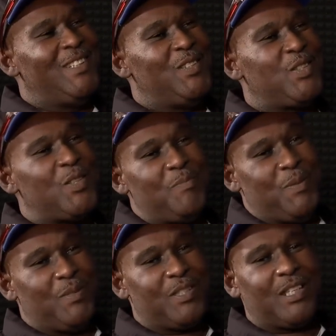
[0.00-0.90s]
You know, some
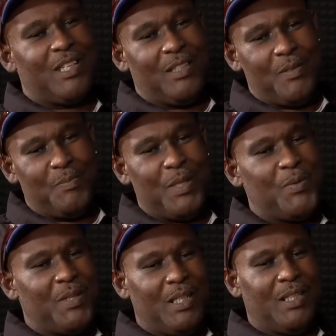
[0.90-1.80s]
people say, Kelly, you play
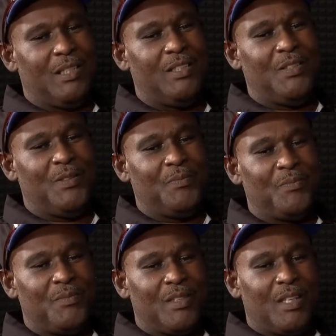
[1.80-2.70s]
well, and, you know,
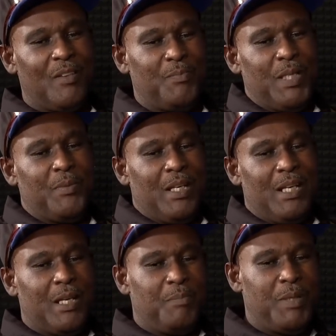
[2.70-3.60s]
I've played with a
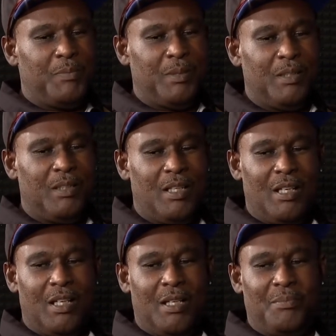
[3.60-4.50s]
lot of people.
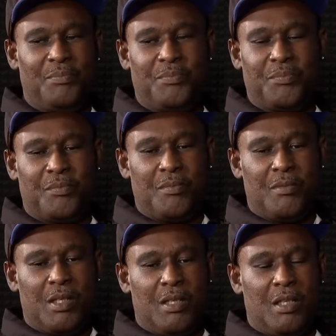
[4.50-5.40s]

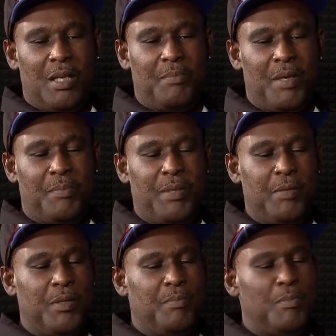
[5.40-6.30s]
I
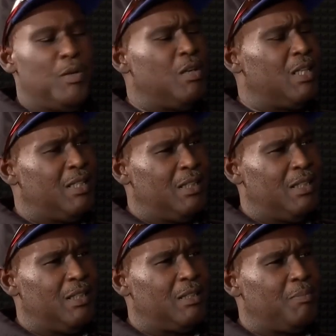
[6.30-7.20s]
played with
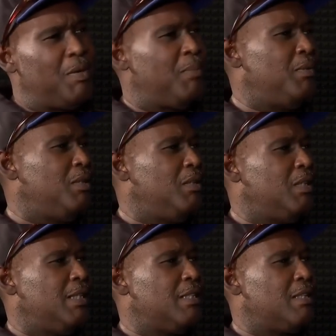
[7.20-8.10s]
Morgan. There's a popular
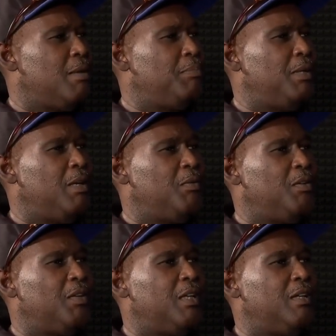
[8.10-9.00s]
guitar player
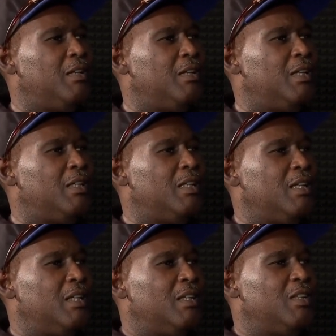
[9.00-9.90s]
around here, and,
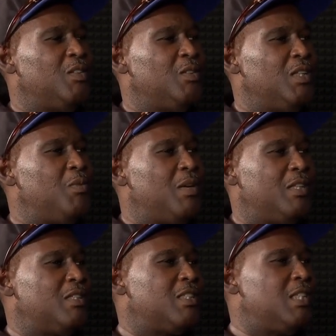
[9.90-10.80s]
you know, he
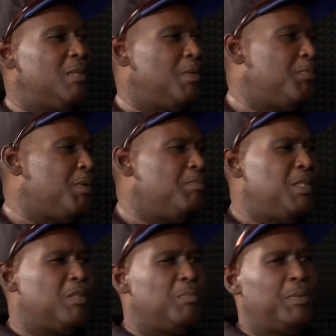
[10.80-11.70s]
wanted to team up with
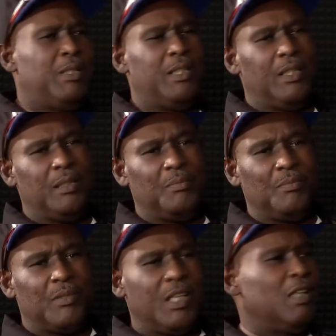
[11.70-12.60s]
me to play
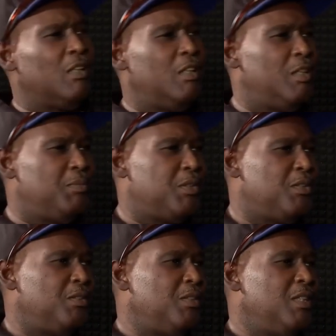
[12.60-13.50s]
in clubs,
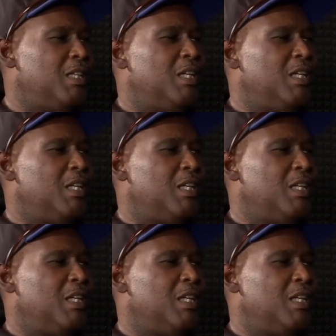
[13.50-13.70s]
you know.